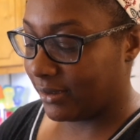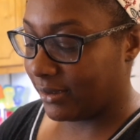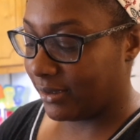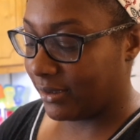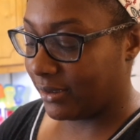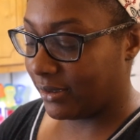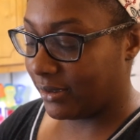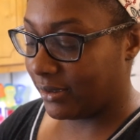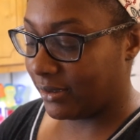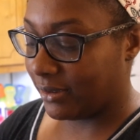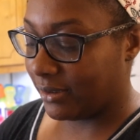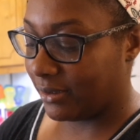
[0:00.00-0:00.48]

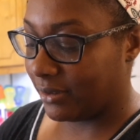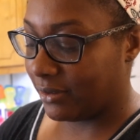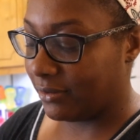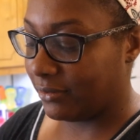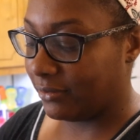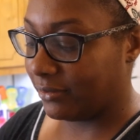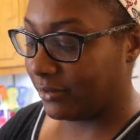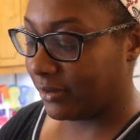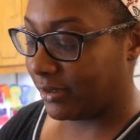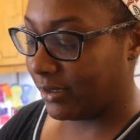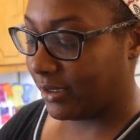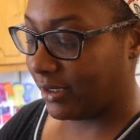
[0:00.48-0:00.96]
in
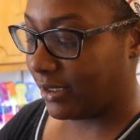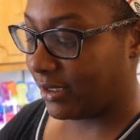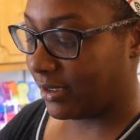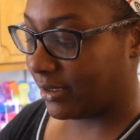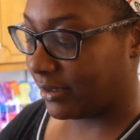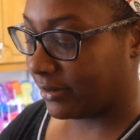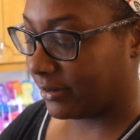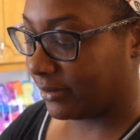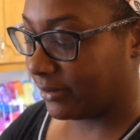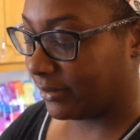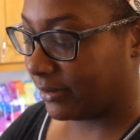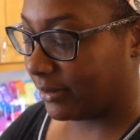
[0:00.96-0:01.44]
over a
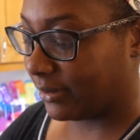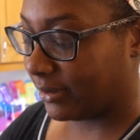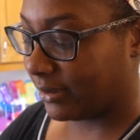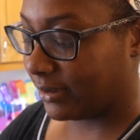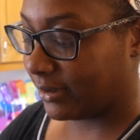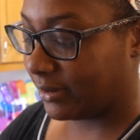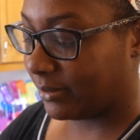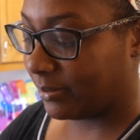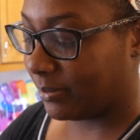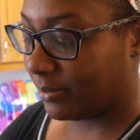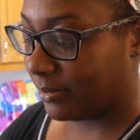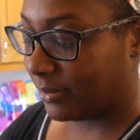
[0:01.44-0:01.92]
year.
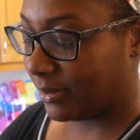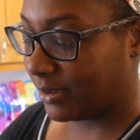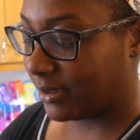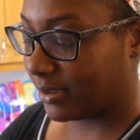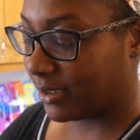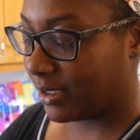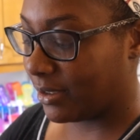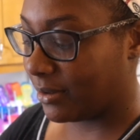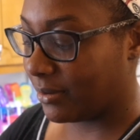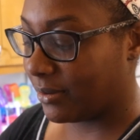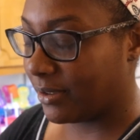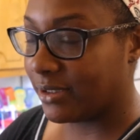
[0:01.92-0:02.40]
It's
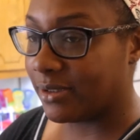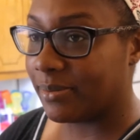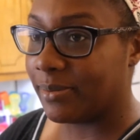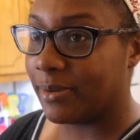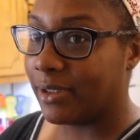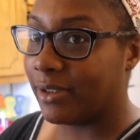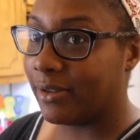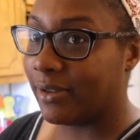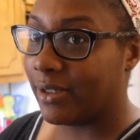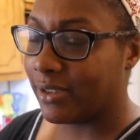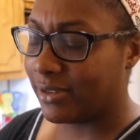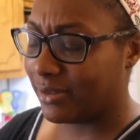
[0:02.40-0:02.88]
always
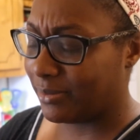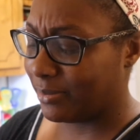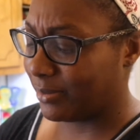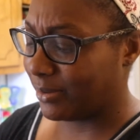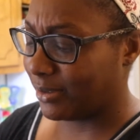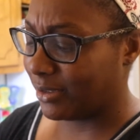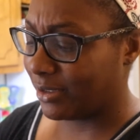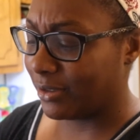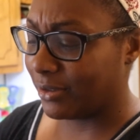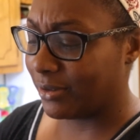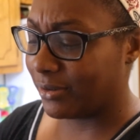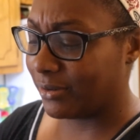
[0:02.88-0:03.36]
been ground
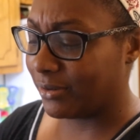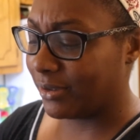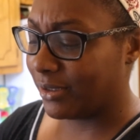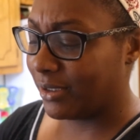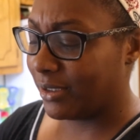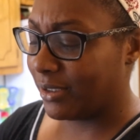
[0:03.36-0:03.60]
beef. No.